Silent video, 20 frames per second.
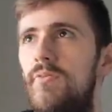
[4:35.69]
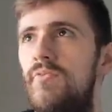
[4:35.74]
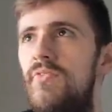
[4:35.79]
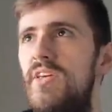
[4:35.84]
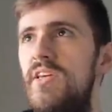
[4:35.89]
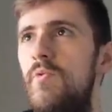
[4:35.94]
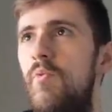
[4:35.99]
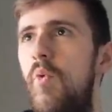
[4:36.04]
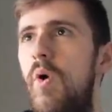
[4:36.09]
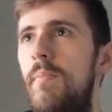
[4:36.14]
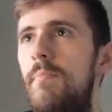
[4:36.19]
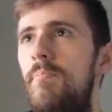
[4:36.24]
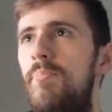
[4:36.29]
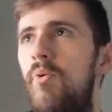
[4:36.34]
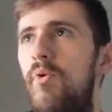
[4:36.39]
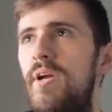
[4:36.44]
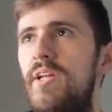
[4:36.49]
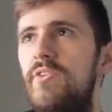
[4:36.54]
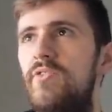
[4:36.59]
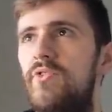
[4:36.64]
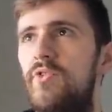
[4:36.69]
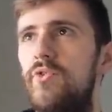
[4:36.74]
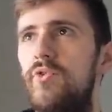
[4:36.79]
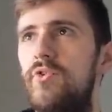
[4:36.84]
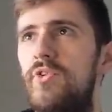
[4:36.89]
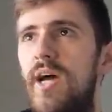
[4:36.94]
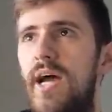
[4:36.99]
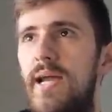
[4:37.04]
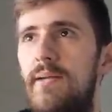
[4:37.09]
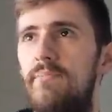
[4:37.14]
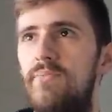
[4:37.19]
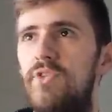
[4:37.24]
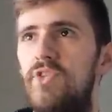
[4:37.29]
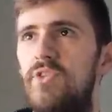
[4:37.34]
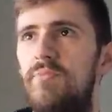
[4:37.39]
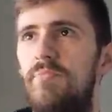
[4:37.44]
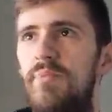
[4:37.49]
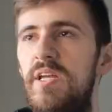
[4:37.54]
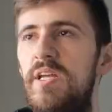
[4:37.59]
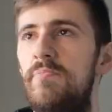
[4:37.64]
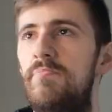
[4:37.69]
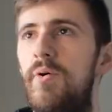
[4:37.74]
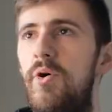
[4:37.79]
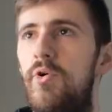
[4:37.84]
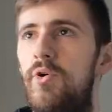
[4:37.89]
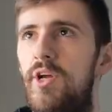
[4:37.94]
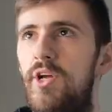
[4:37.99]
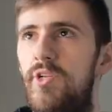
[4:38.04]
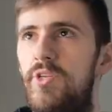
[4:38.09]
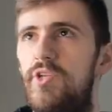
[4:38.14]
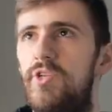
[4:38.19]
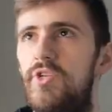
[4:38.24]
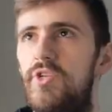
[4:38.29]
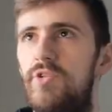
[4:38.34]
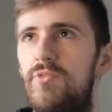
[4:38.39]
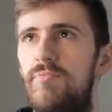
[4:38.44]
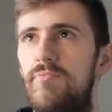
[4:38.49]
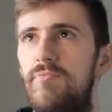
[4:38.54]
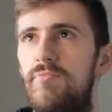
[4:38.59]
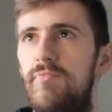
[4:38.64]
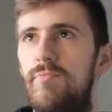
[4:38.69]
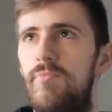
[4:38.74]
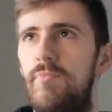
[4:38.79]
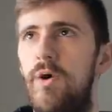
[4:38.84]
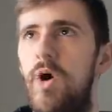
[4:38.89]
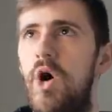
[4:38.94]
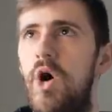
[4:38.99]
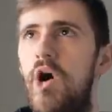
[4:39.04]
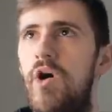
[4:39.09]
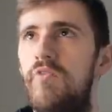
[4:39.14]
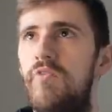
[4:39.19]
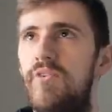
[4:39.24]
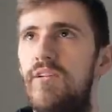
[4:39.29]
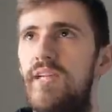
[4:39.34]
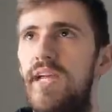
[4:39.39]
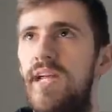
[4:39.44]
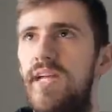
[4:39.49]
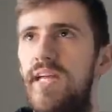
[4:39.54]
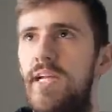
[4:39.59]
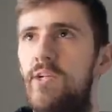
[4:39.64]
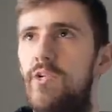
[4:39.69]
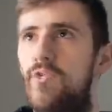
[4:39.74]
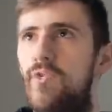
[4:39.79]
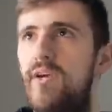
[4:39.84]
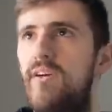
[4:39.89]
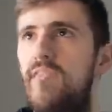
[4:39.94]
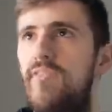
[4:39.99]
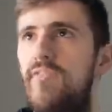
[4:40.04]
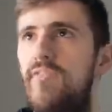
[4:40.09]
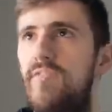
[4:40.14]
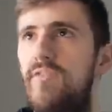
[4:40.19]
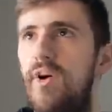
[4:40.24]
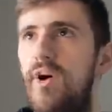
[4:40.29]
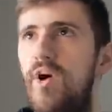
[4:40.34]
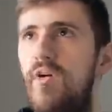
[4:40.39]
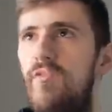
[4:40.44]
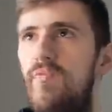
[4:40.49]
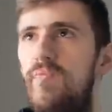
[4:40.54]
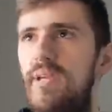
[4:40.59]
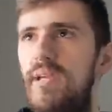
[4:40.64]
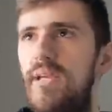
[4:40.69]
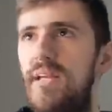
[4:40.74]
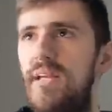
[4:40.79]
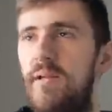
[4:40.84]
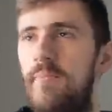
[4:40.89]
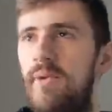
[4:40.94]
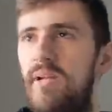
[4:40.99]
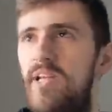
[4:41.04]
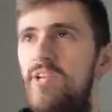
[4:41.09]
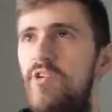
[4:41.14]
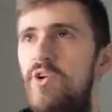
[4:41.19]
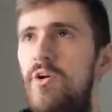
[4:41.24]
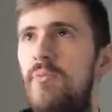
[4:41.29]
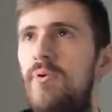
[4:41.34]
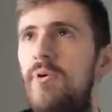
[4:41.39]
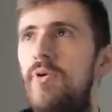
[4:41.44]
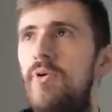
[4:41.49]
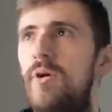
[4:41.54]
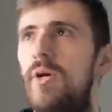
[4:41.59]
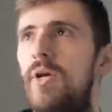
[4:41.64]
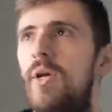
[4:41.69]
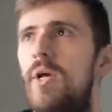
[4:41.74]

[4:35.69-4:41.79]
the 1.2 times speed bonus of getting a drift, of being in a mini turbo,